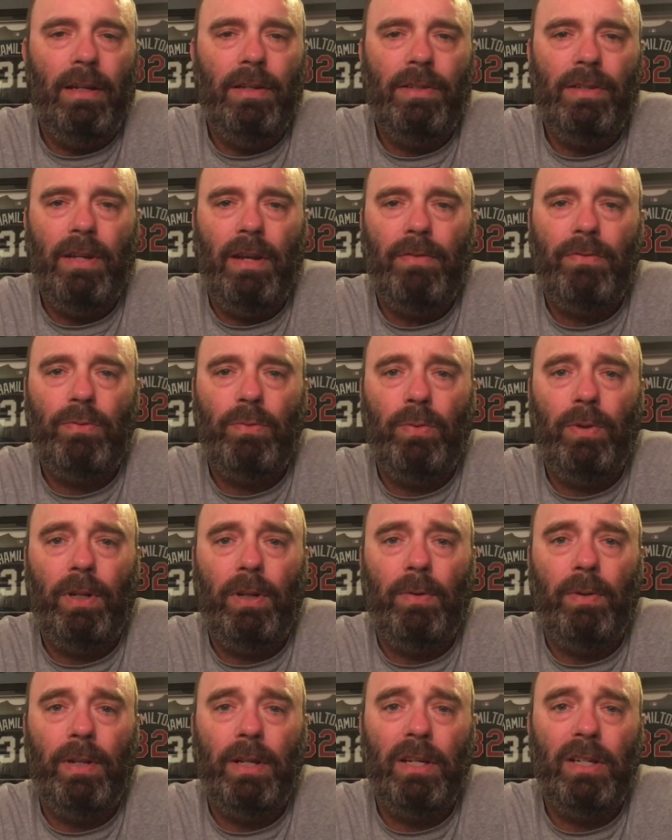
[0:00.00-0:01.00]
His stuff's
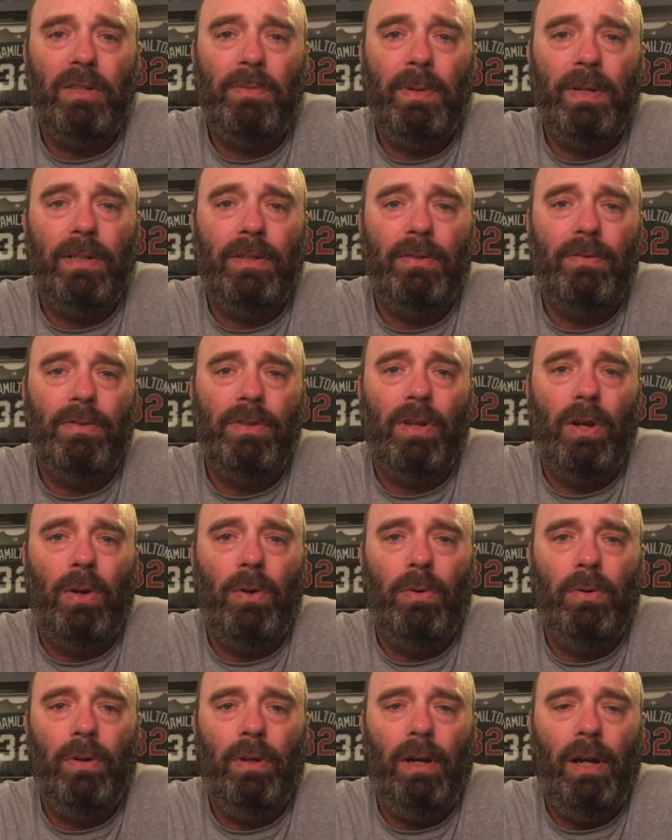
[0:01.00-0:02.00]
really, really expensive,
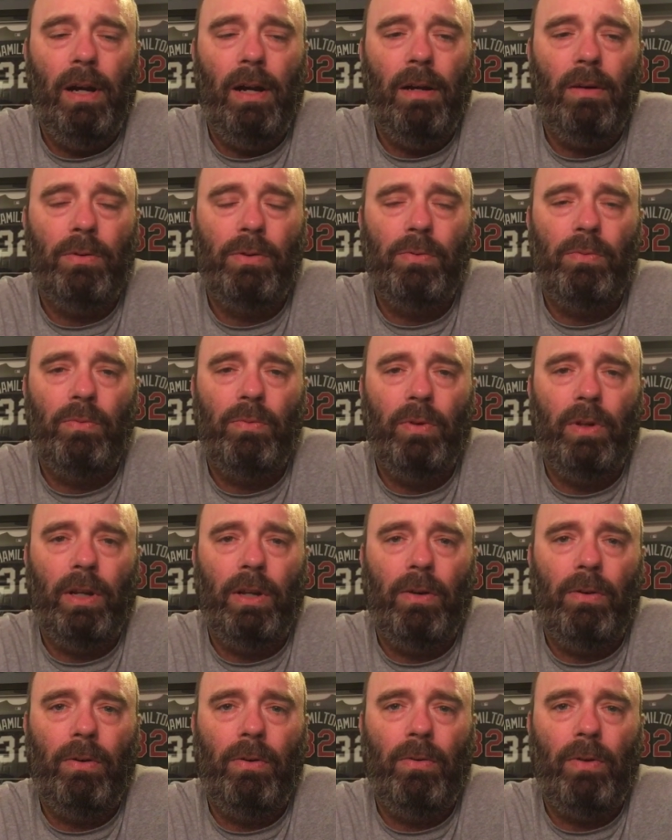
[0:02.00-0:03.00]
so I was
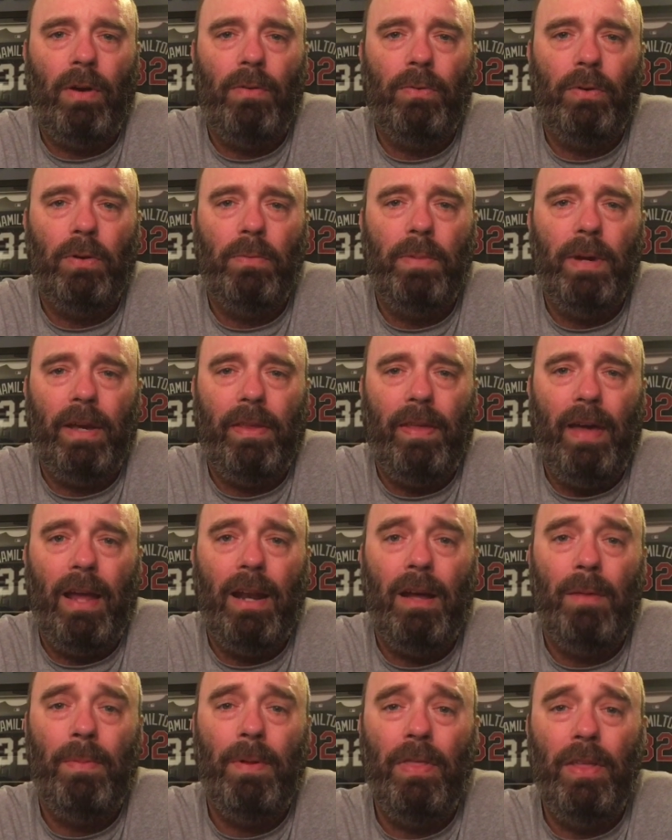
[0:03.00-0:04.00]
really grateful to pick that up.